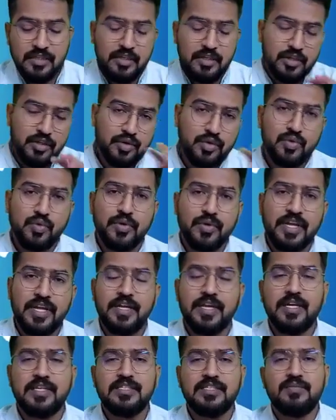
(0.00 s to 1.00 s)
2
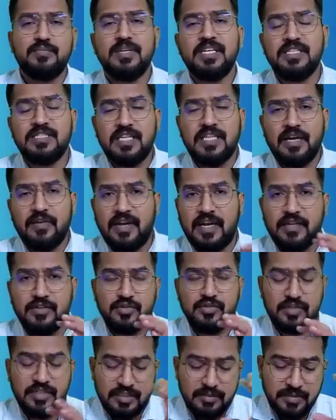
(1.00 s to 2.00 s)
areas, please have
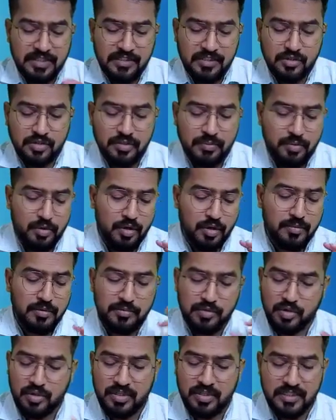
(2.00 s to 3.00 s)
hands-on experience on the problems,
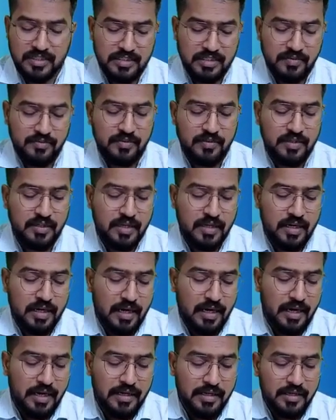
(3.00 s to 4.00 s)
all this stuff.
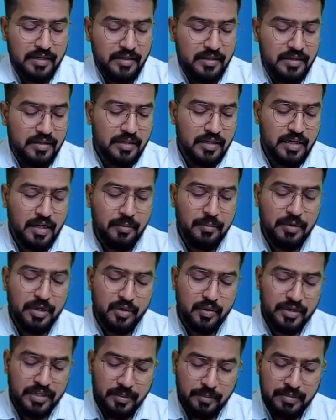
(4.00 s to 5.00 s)
And coming to
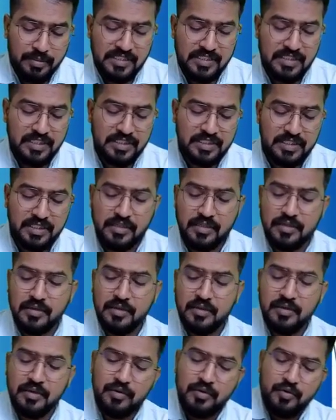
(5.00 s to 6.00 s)
depreciation,
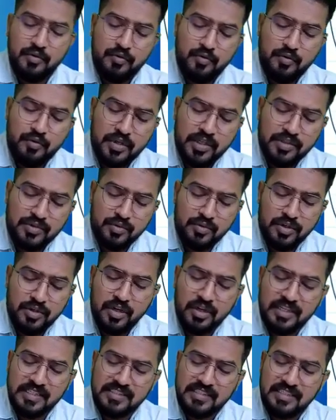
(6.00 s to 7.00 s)
focus only on
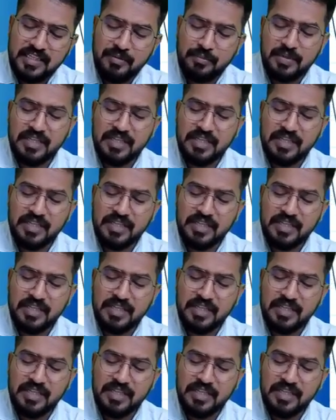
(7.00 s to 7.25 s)
SLM method